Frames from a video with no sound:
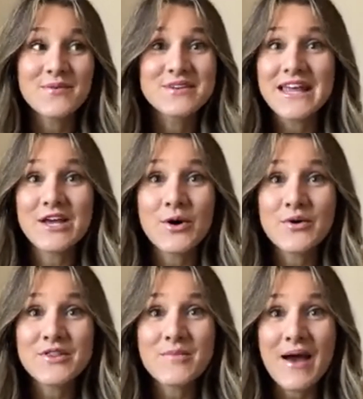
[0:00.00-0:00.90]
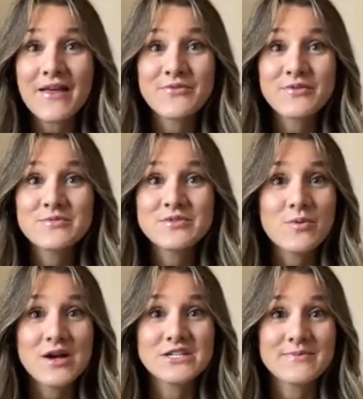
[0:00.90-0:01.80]
like go to the bathroom to
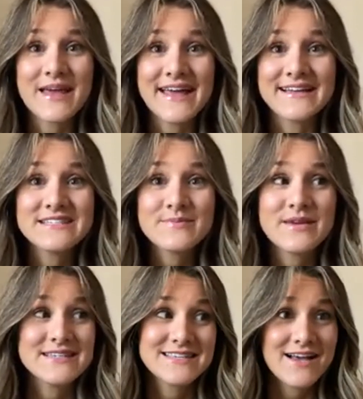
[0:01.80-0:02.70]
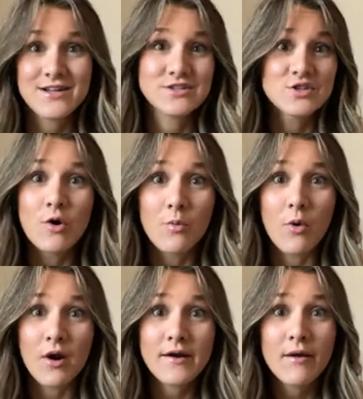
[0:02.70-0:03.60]
wash my hands because I got so
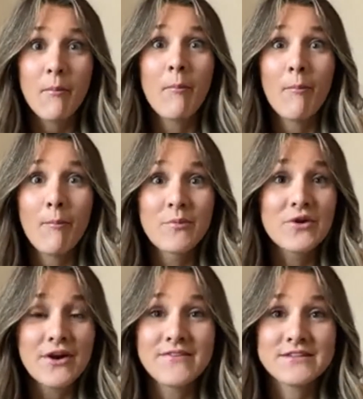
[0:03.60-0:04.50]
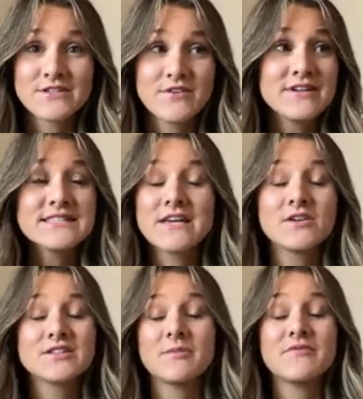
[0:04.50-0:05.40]
bored during the service. I
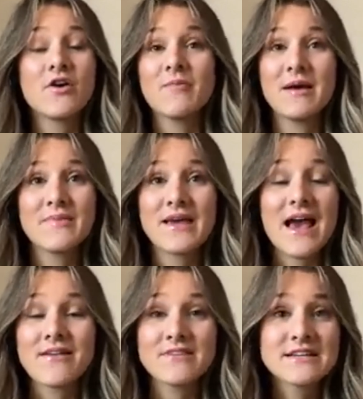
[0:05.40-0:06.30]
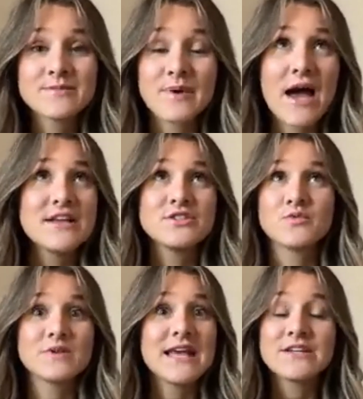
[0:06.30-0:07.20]
know some of y'all might be Catholics, but I just
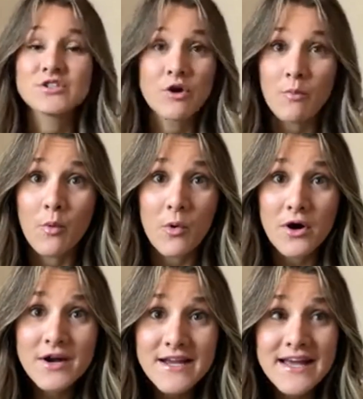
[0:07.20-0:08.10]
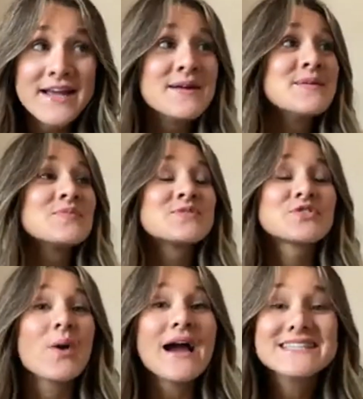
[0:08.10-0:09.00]
would get so bored.
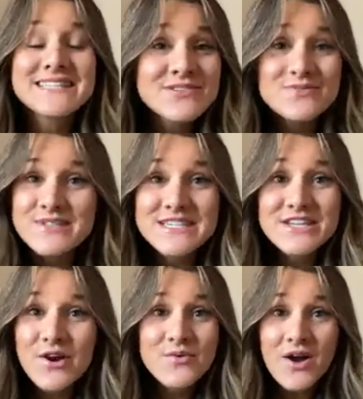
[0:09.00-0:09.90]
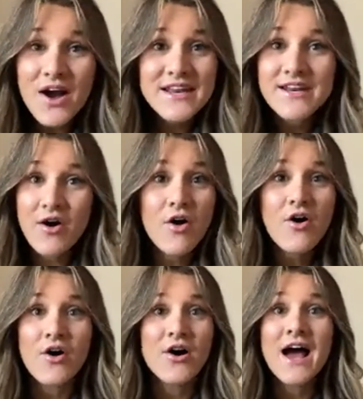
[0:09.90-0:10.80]
So I didn't really know God at
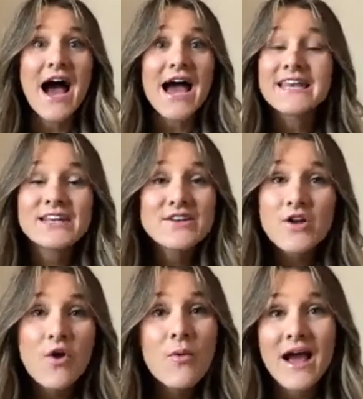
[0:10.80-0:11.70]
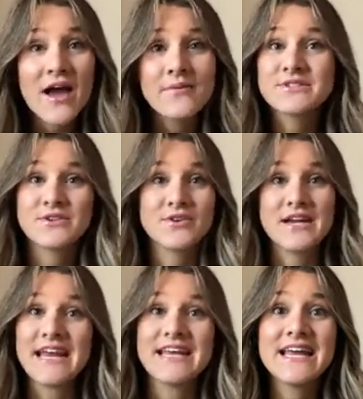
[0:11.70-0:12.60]
all. I didn't know why I was
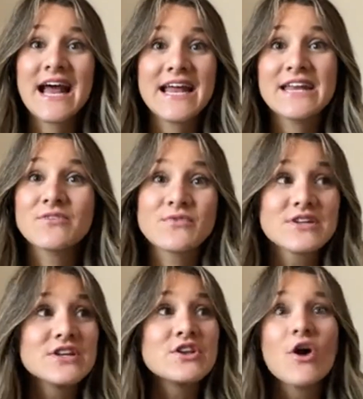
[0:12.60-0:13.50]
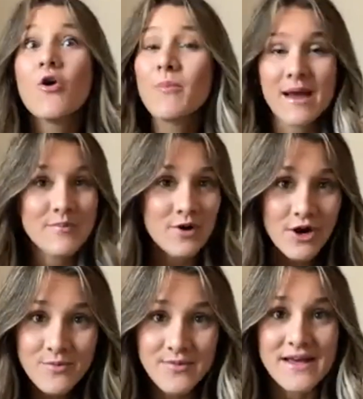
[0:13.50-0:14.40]
created. I didn't really know my
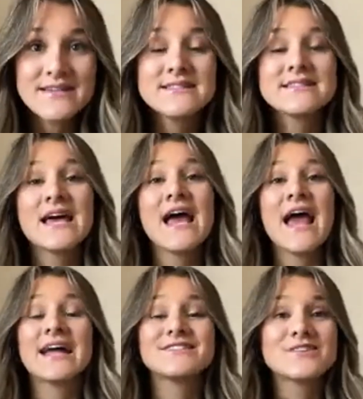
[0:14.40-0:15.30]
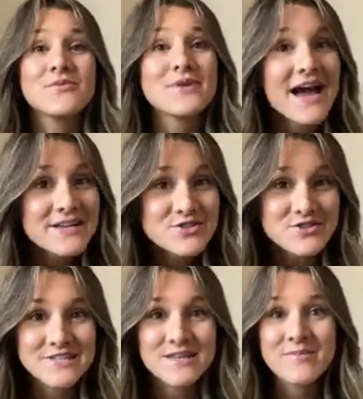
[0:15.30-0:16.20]
purpose. And so
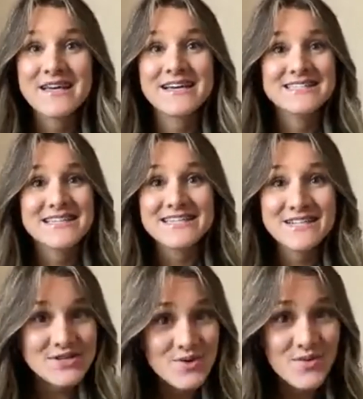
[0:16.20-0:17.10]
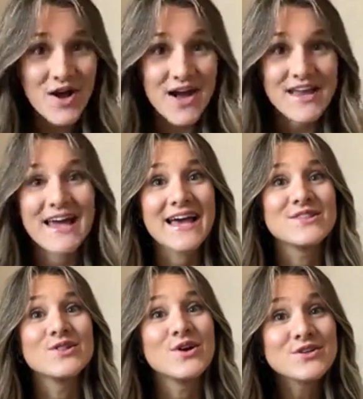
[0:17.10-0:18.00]
naturally, because I didn't know God, I
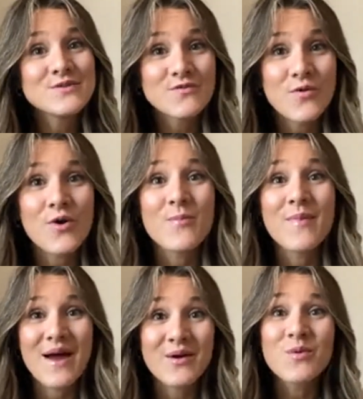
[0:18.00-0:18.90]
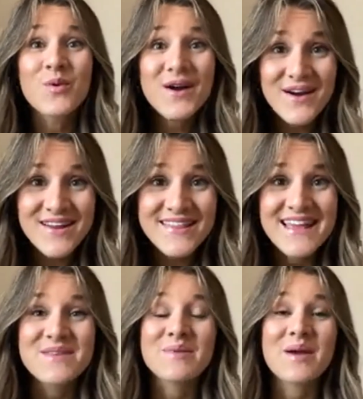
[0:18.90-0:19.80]
looked for my worth
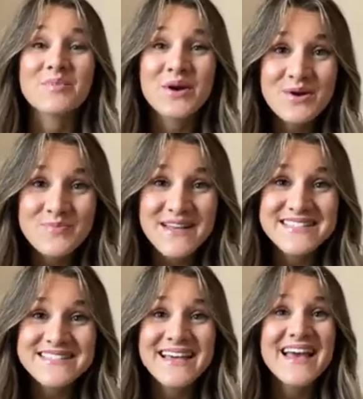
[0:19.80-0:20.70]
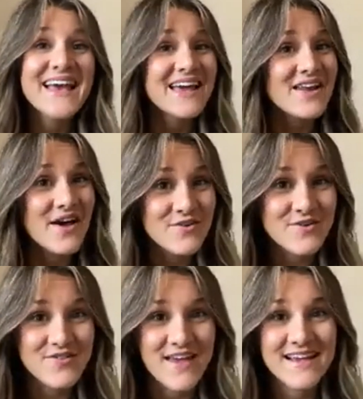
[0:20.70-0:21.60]
and my purpose in other
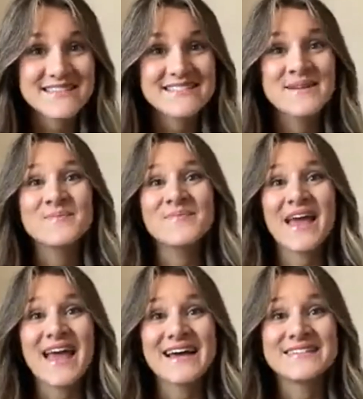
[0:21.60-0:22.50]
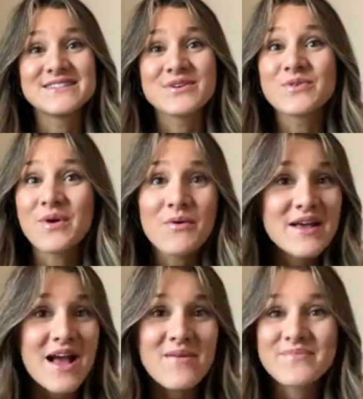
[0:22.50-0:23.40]
things. And
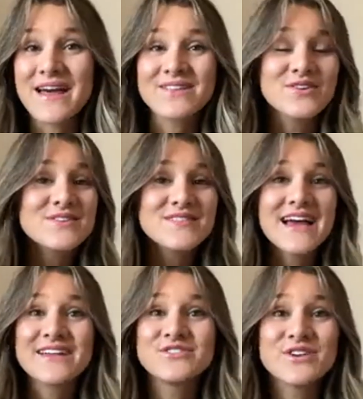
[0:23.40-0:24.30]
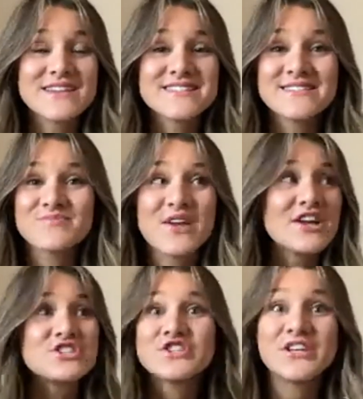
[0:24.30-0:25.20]
growing up, that looked like just
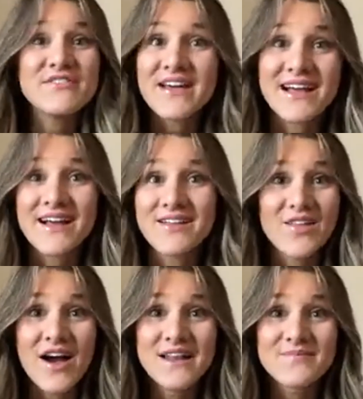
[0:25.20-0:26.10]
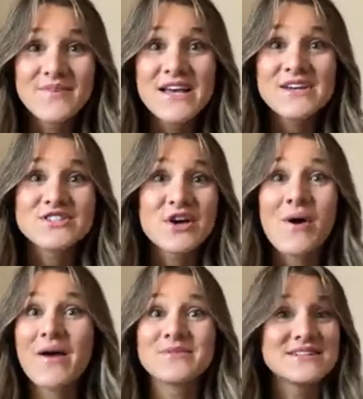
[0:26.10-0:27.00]
achieving a lot. So
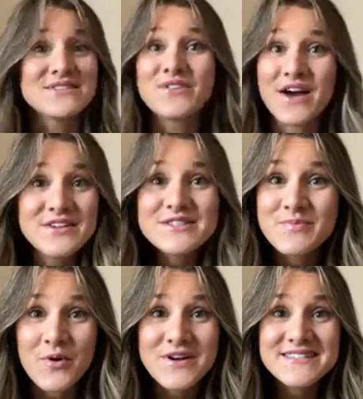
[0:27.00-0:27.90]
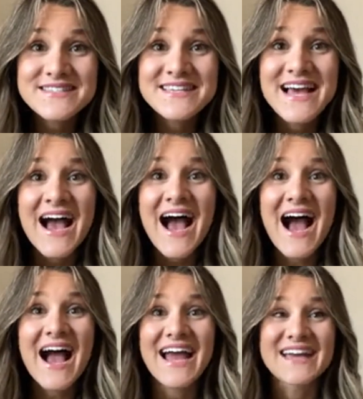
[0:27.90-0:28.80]
I was in a lot of sports.
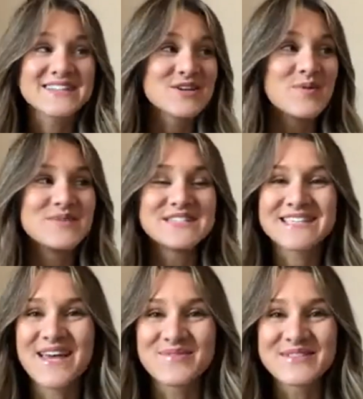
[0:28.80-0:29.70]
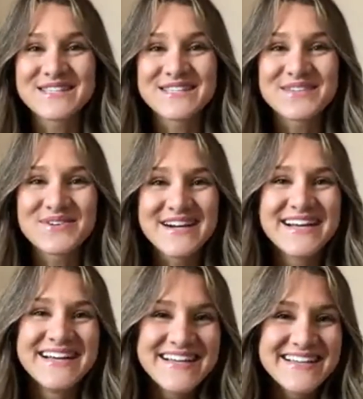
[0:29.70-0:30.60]
Toby just came into the door.
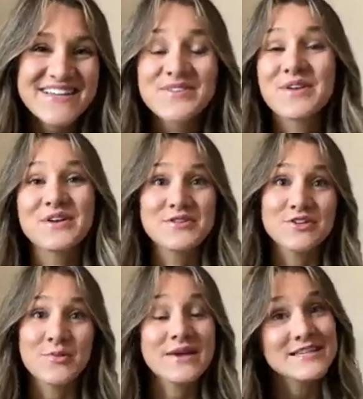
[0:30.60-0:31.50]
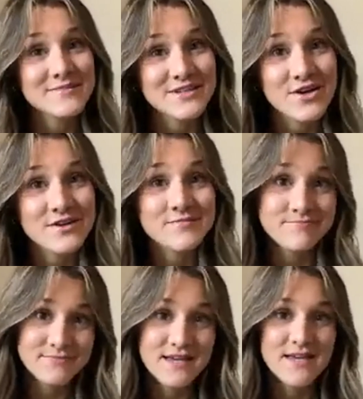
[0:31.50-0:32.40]
If you don't know Toby, he's my dog.
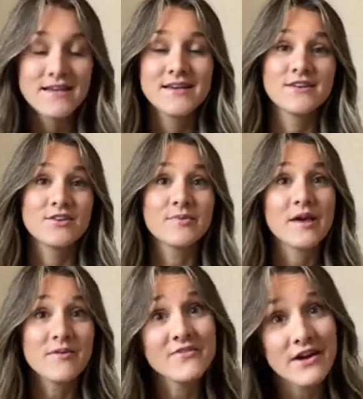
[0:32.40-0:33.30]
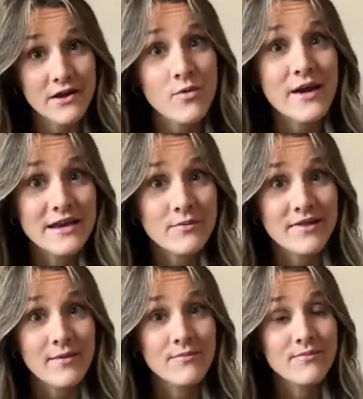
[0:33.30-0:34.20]
You'll become very acquainted with
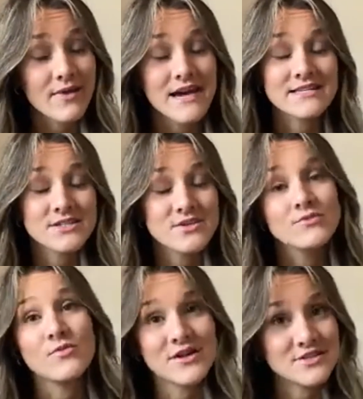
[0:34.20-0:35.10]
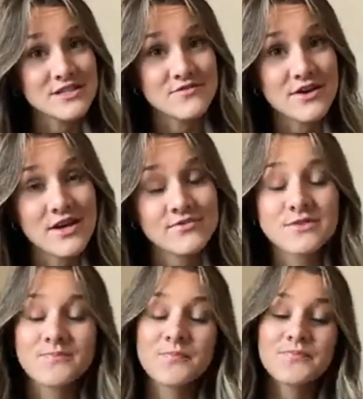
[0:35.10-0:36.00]
him as you watch these videos.